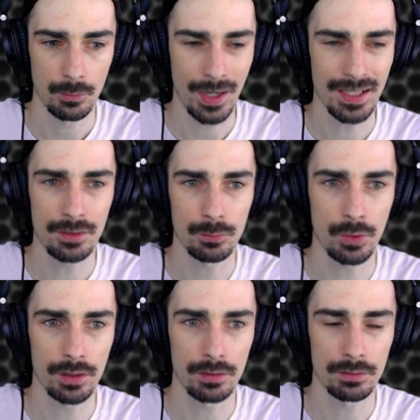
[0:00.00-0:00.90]
Why did it,
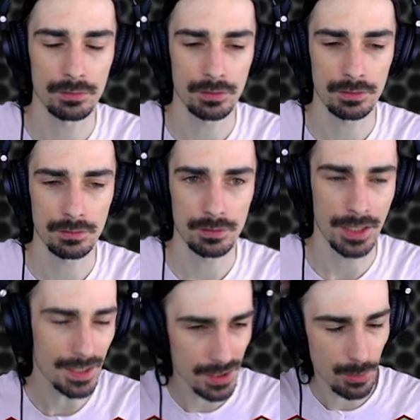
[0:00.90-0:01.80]
what?
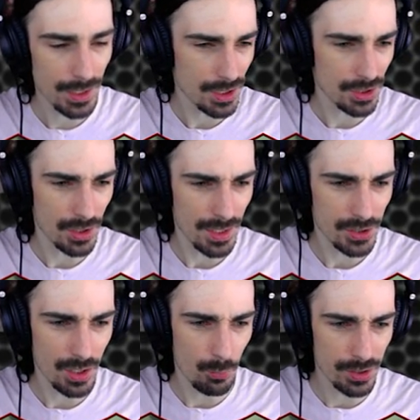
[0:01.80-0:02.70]
Did I see what I just thought I
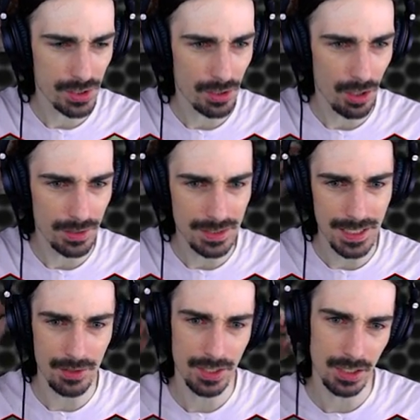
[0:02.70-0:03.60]
saw? Wasn't it already
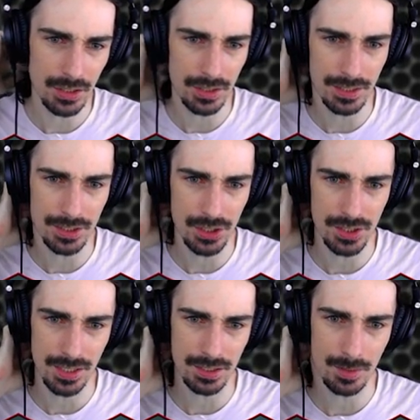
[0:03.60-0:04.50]
down here, and did I just
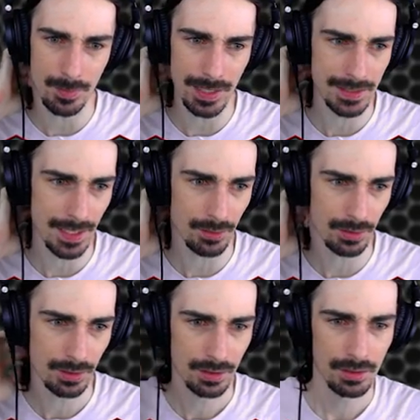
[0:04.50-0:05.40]
see it come back down?